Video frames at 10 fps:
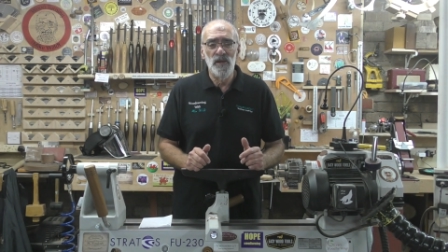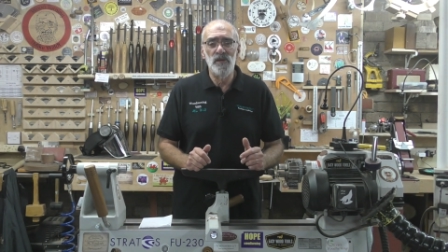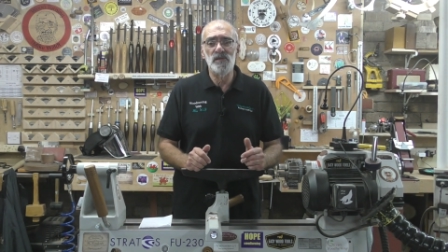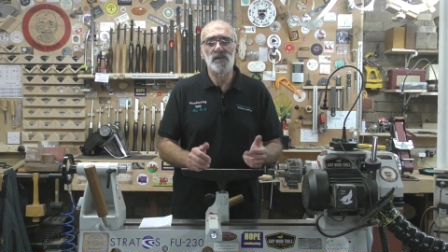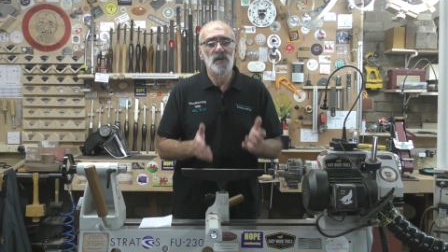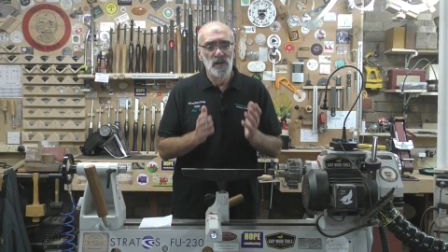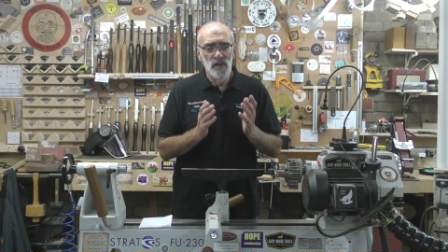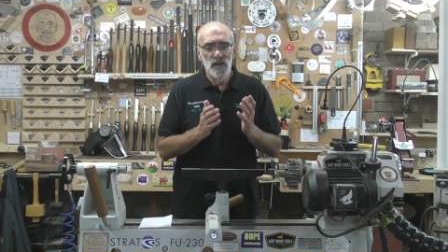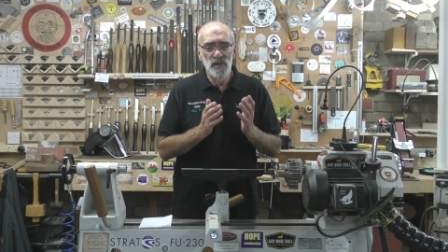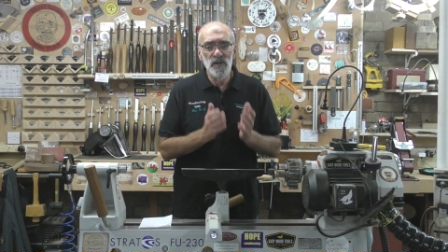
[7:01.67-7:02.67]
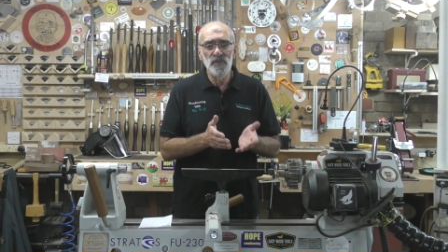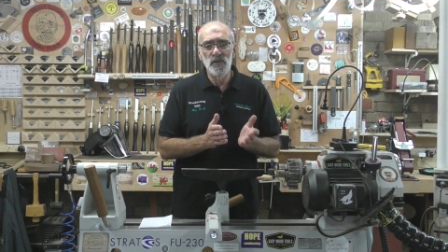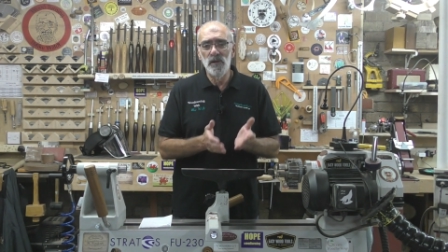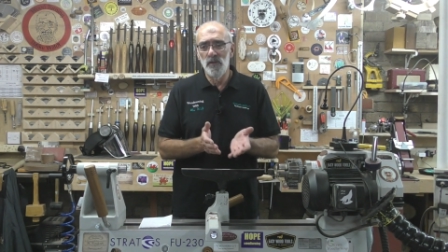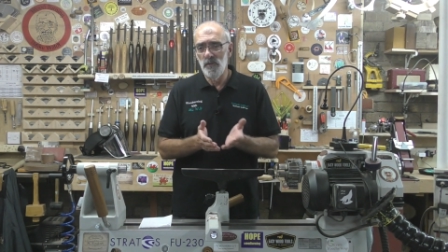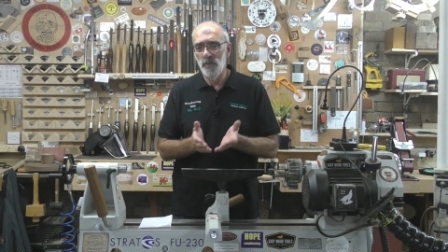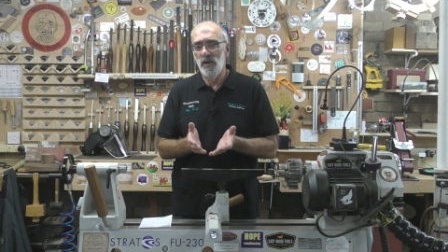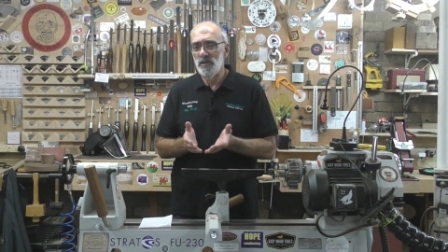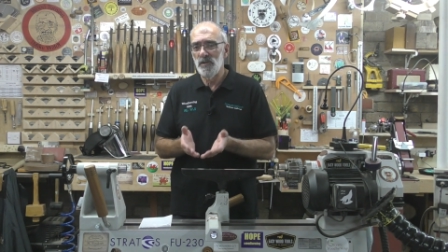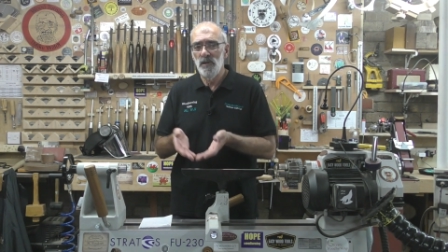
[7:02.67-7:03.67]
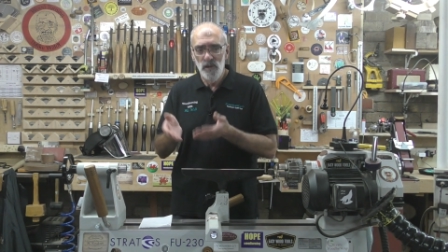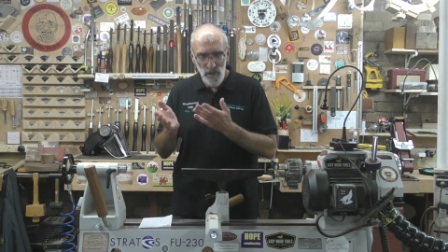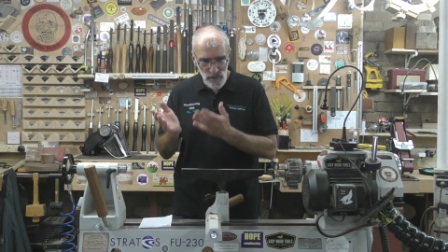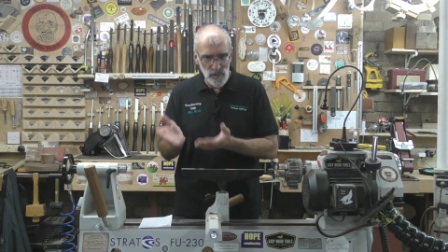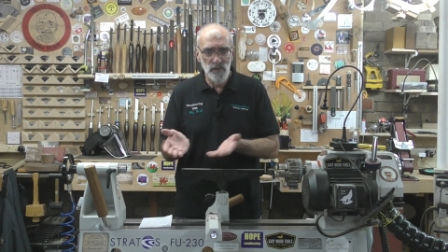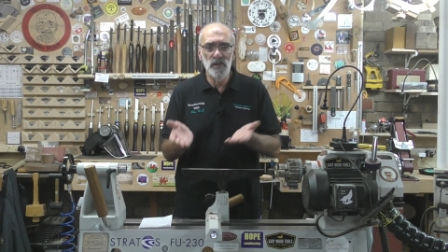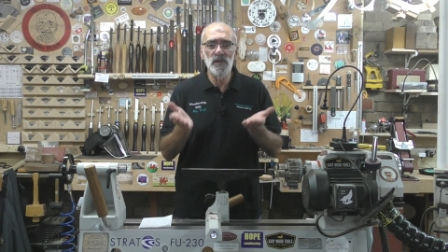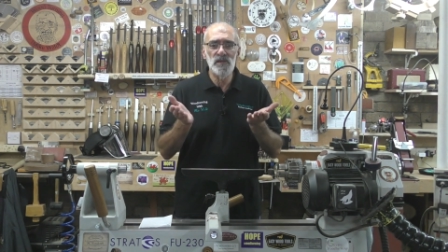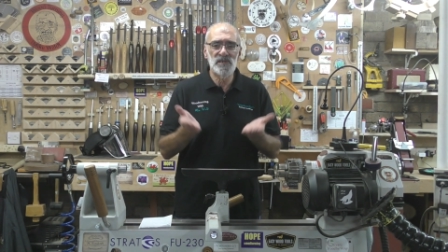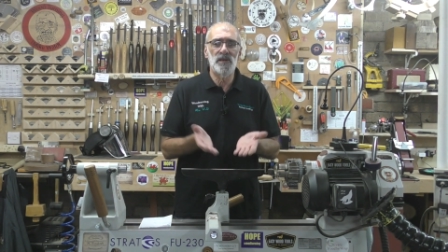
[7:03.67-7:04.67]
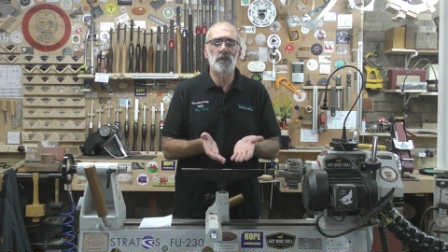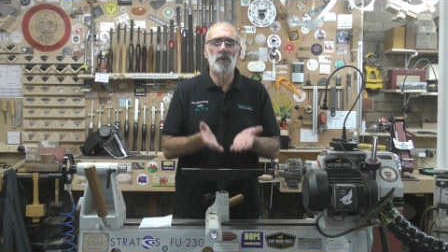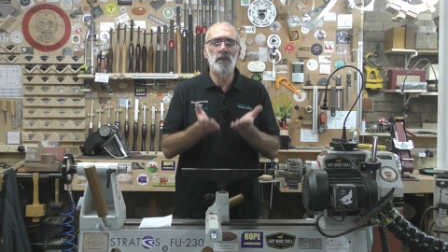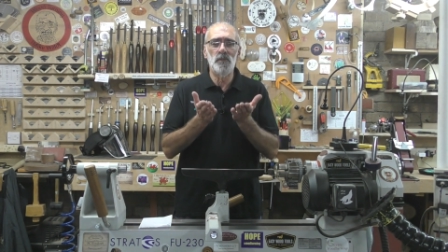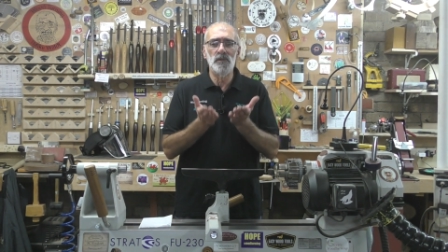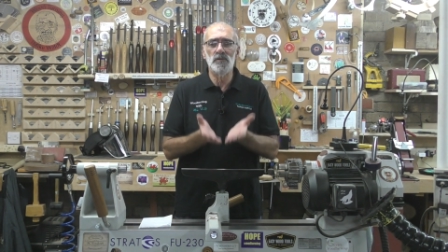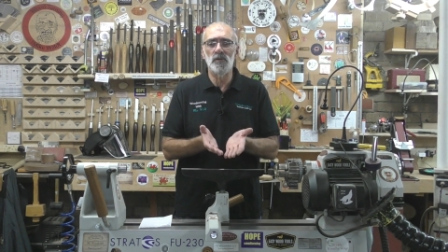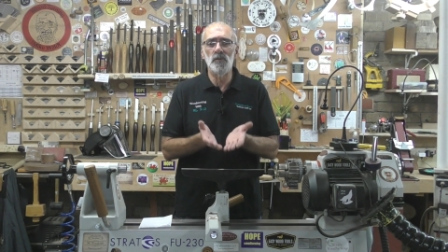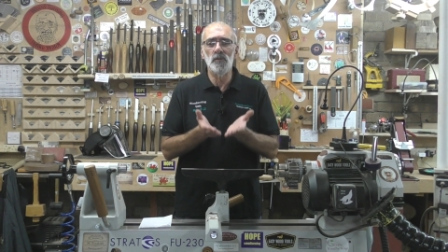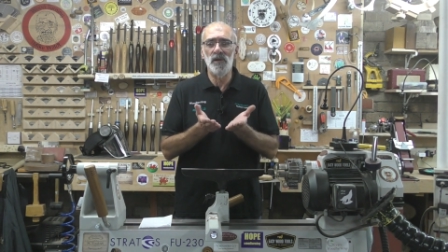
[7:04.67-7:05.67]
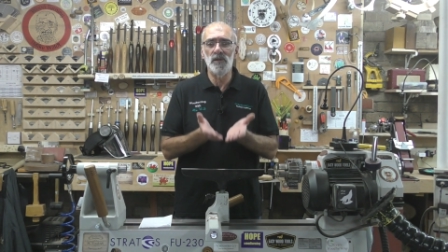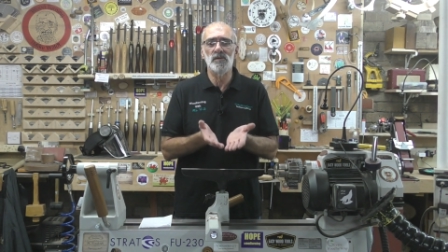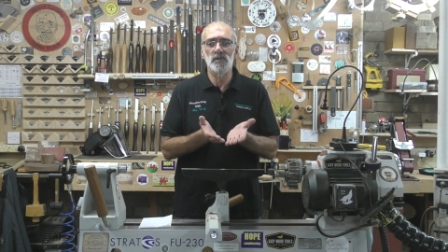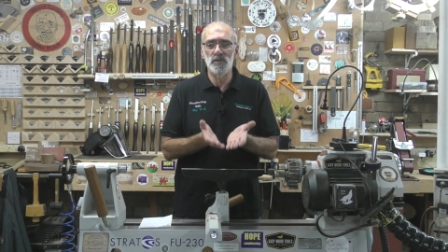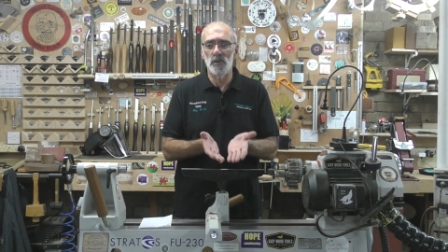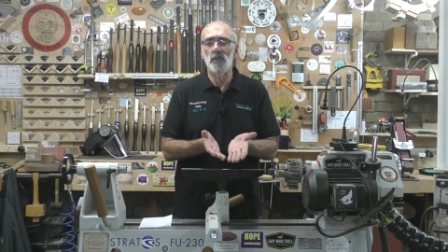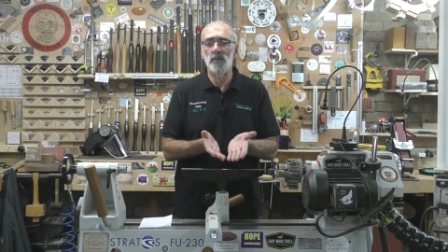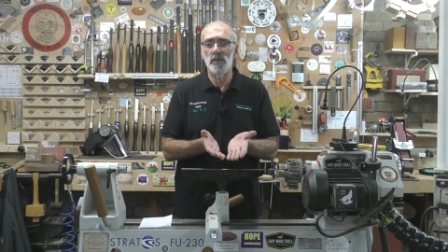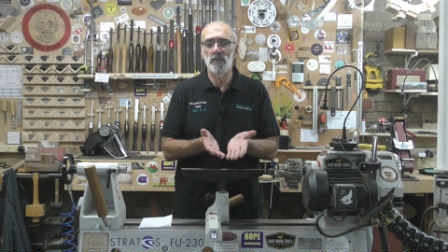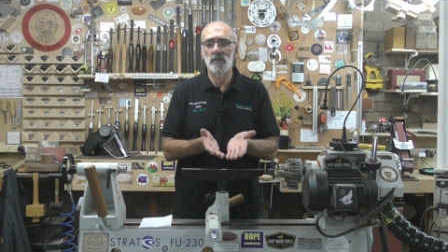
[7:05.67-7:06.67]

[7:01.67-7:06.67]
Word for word: is an even light pressure, let the sandpaper do its job.